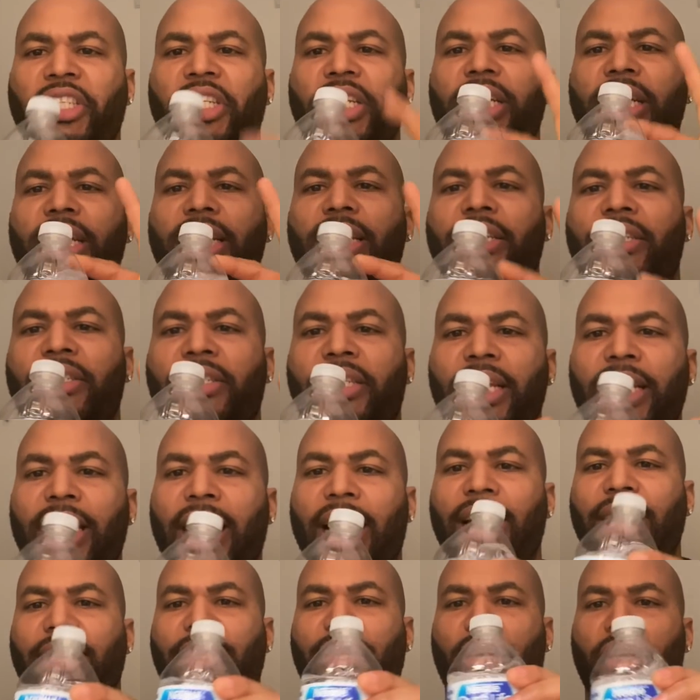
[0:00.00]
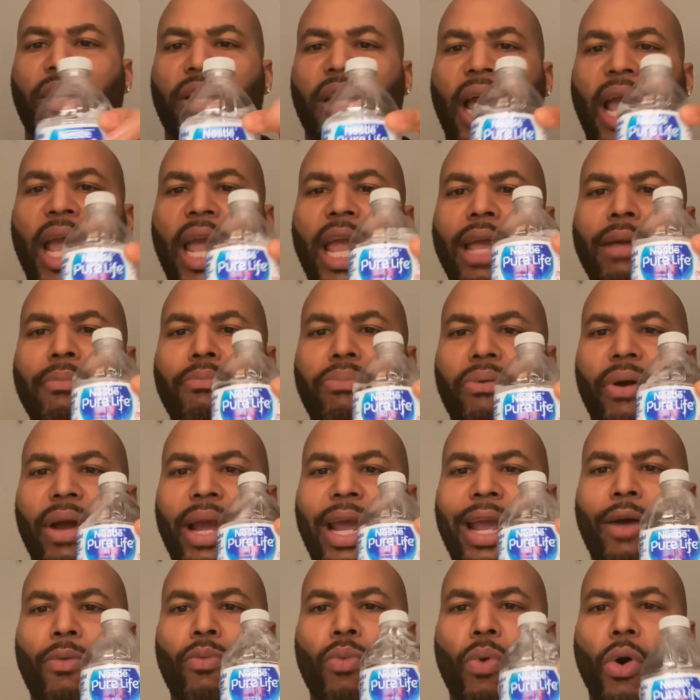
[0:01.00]
She need to see that it's a name
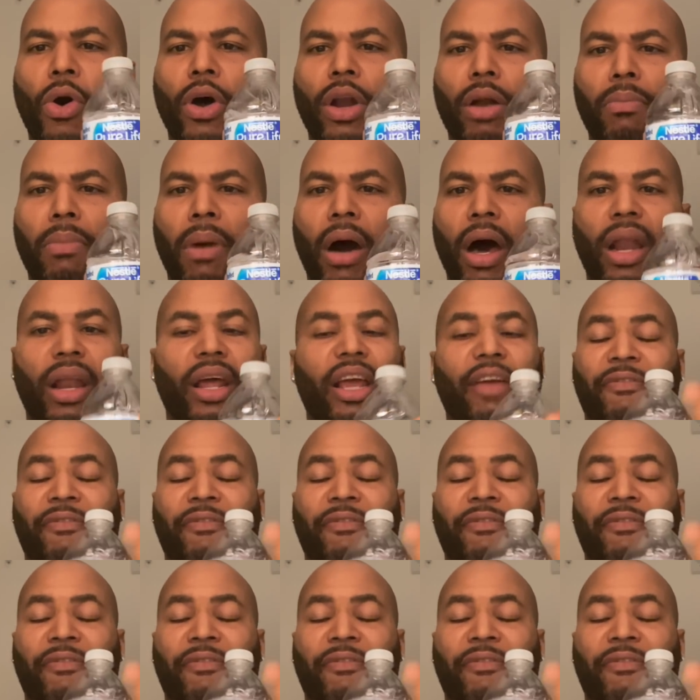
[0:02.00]
brand water bottle.